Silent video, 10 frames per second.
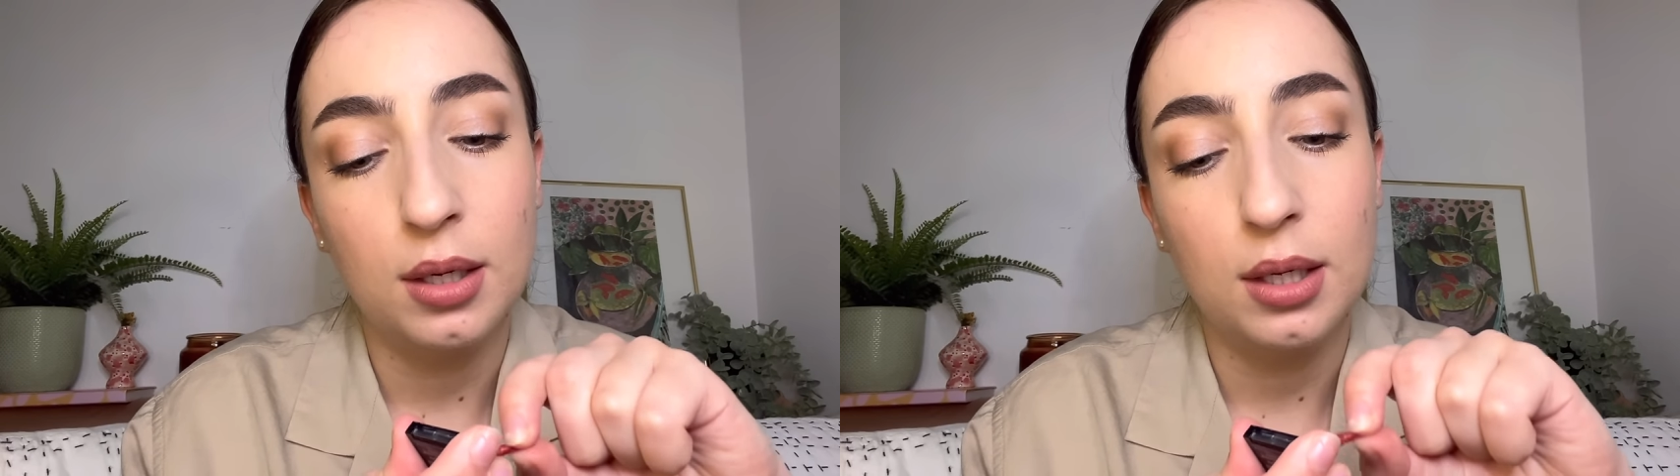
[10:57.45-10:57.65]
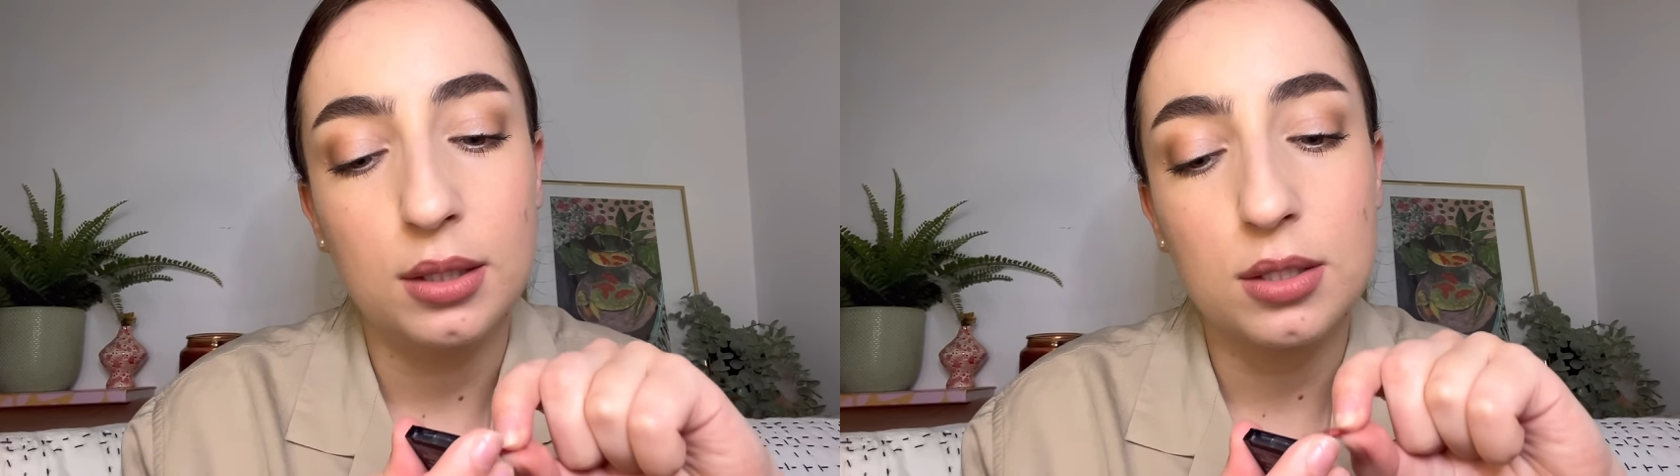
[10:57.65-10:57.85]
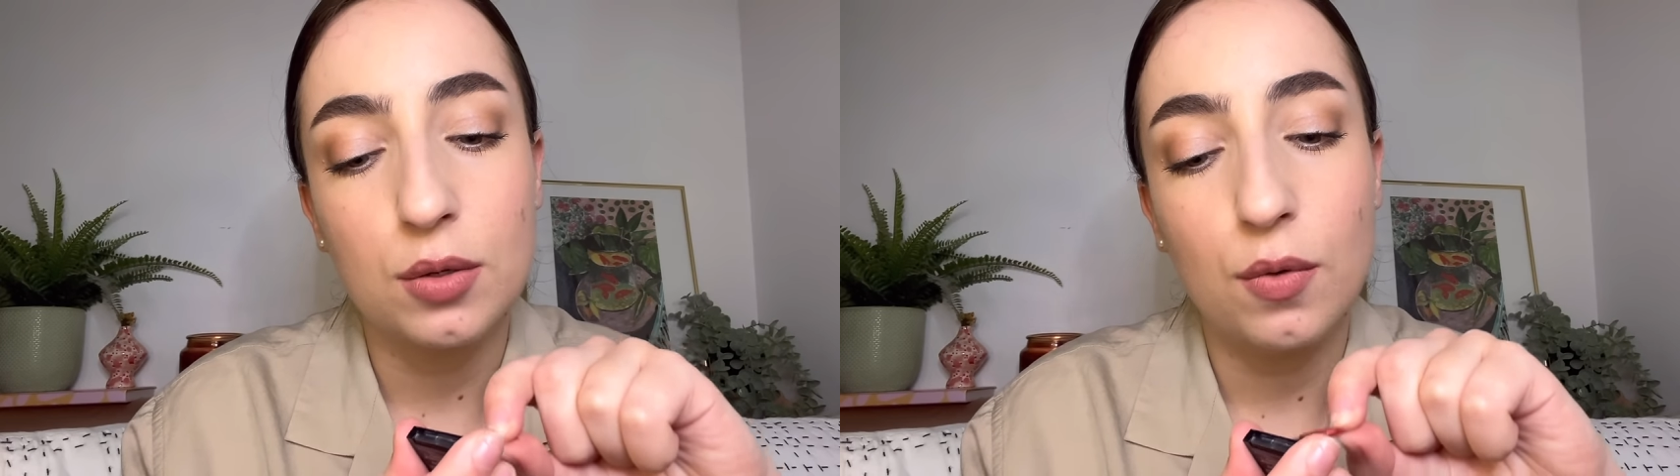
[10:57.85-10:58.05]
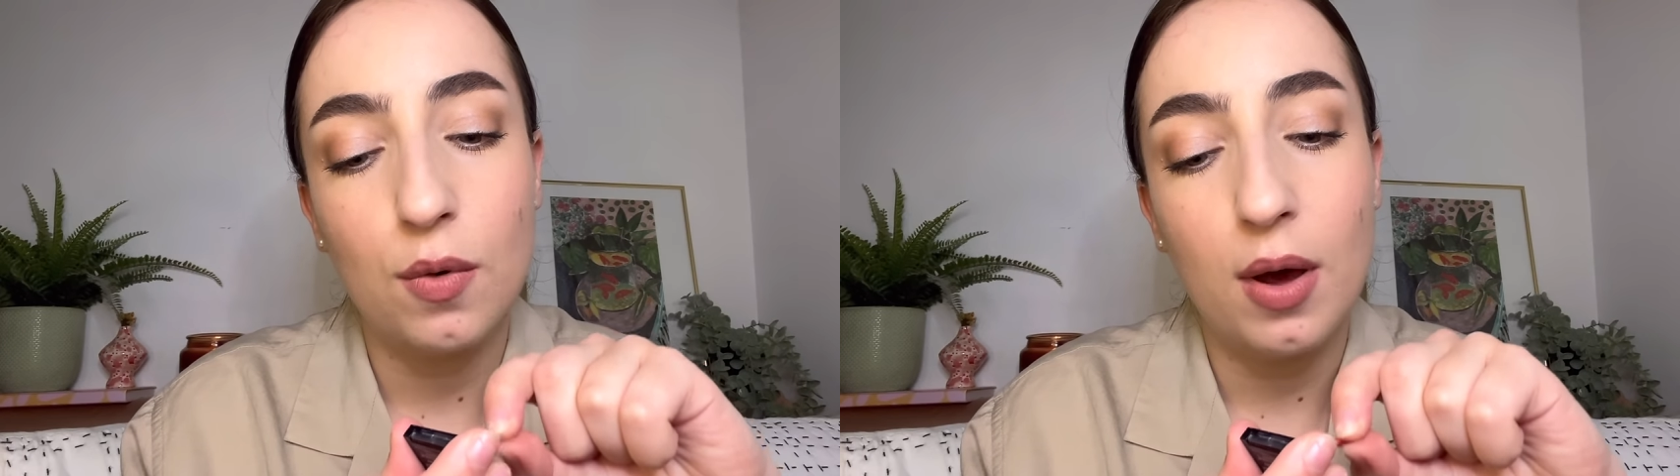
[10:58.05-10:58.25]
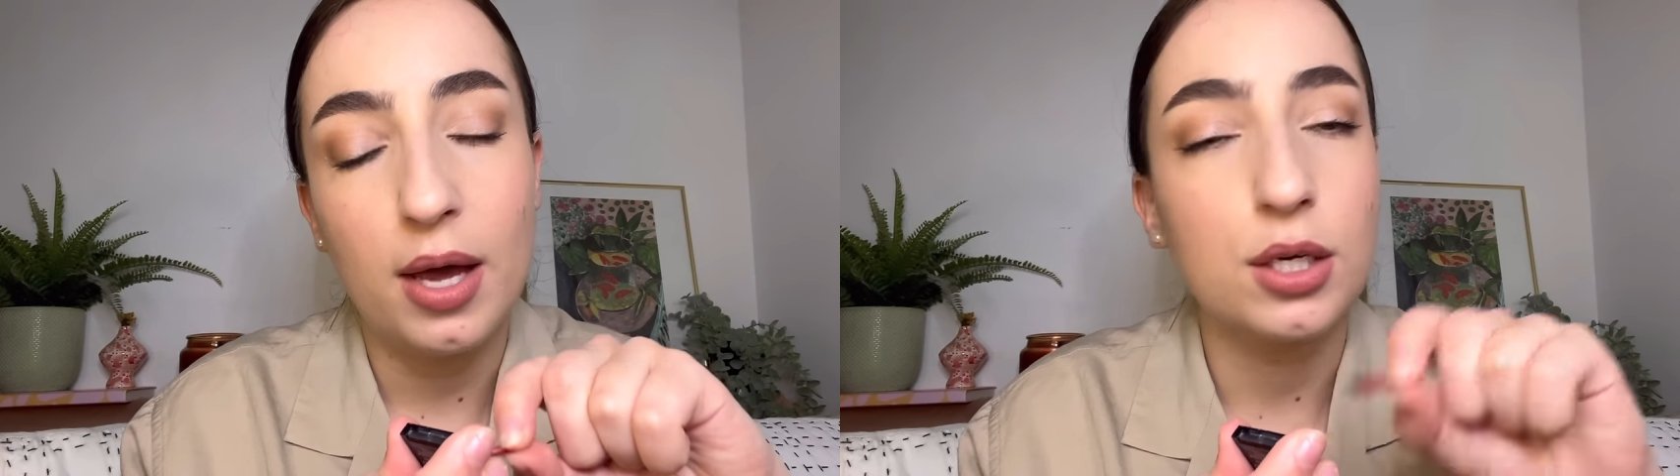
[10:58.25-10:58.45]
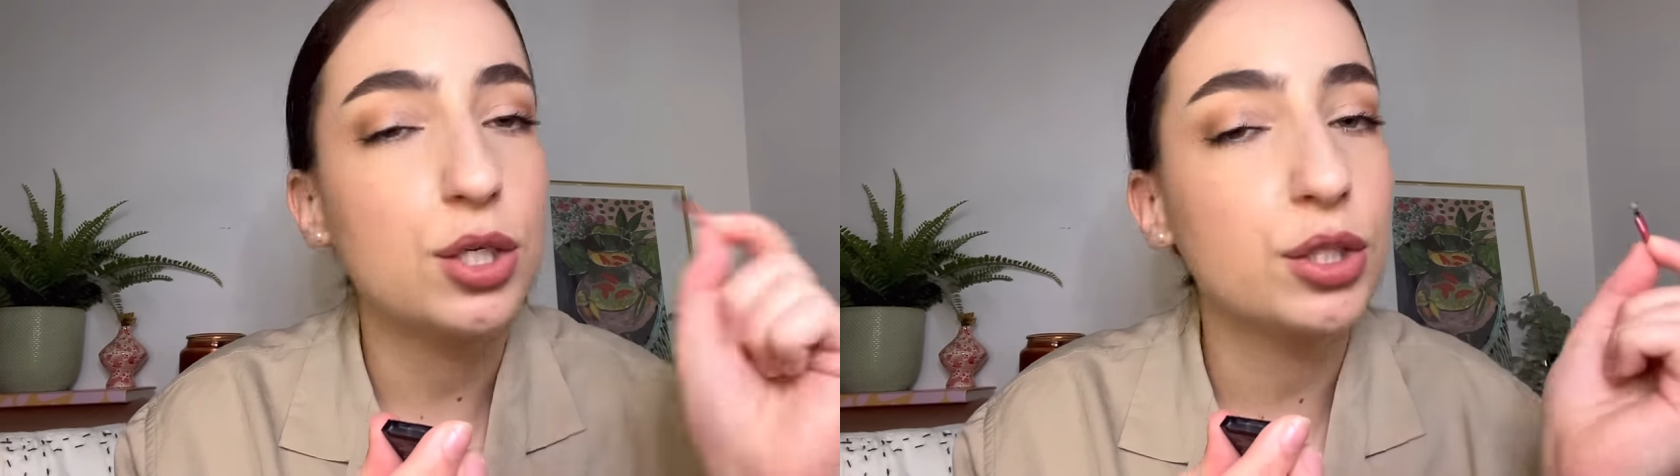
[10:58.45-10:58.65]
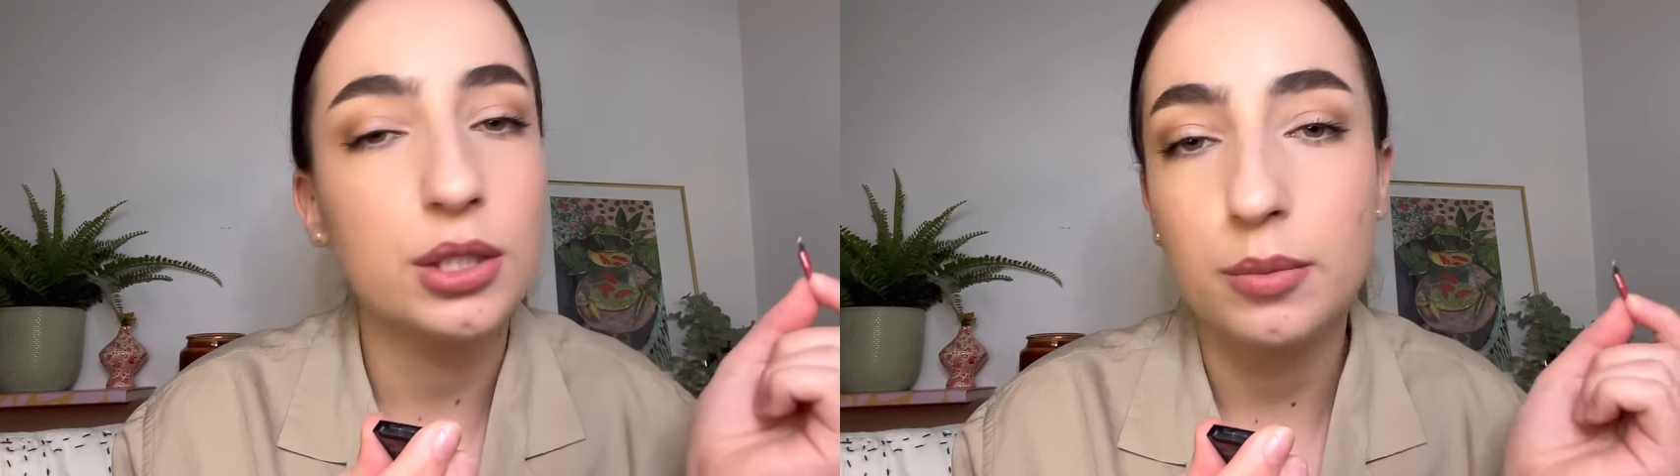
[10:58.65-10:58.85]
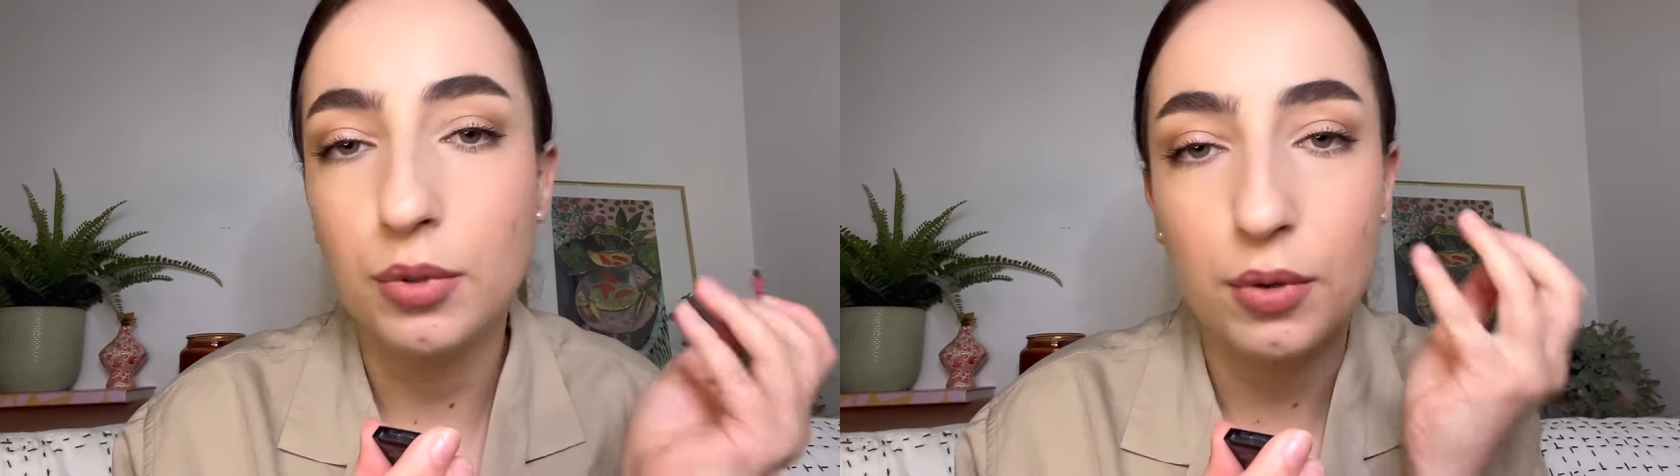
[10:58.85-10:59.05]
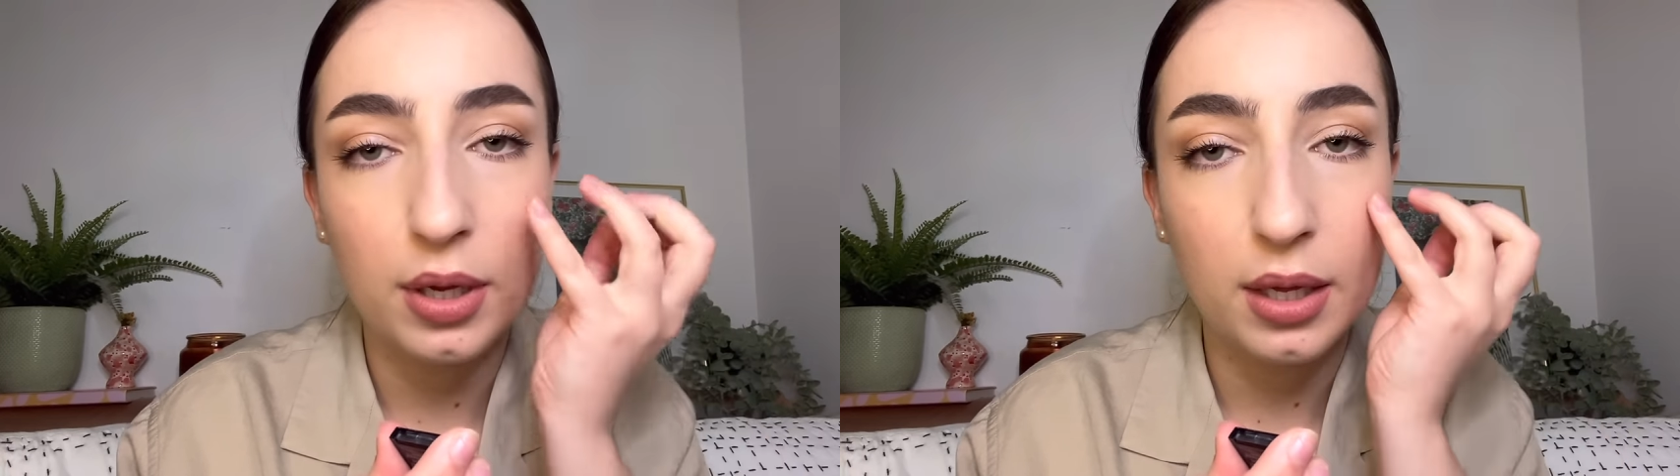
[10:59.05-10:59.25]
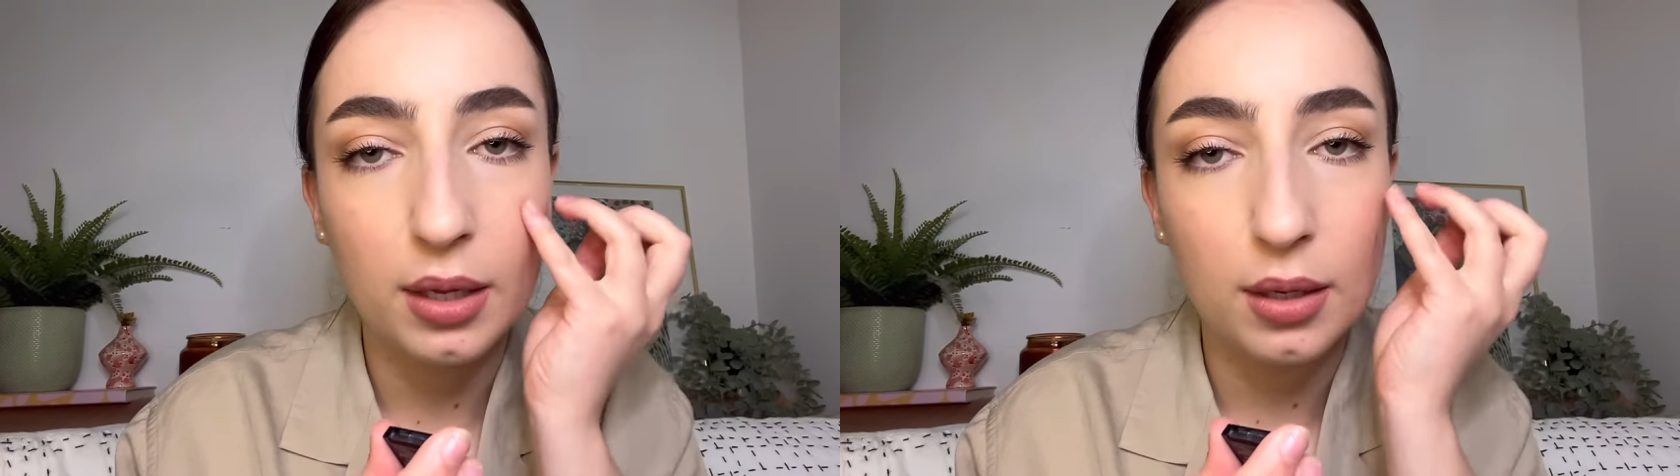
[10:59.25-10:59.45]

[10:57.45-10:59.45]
It's quite shimmery,